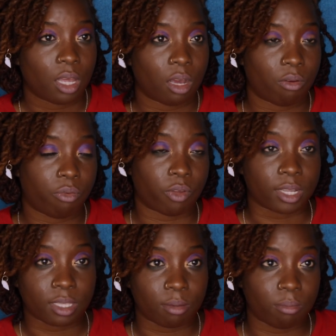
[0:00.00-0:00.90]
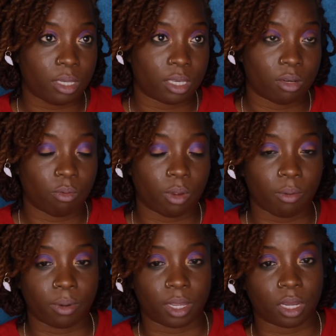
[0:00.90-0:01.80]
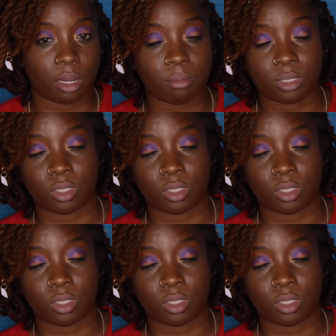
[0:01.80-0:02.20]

affected me in a way when it comes